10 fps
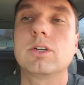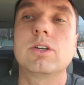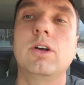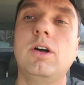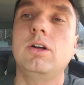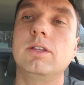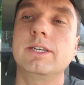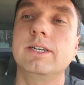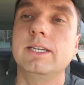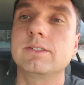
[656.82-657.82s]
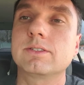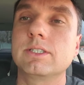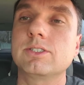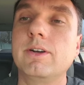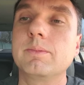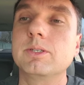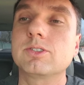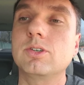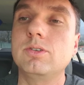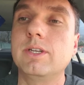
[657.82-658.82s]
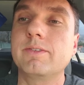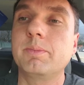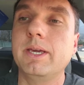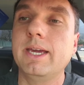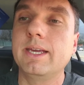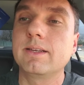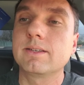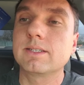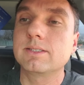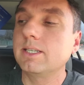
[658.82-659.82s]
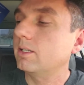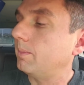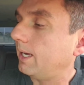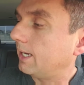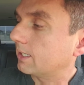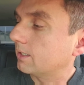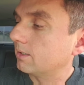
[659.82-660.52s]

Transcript: Lakewood Hall. Here it is. It's already been sold, FBA. You can see on the back.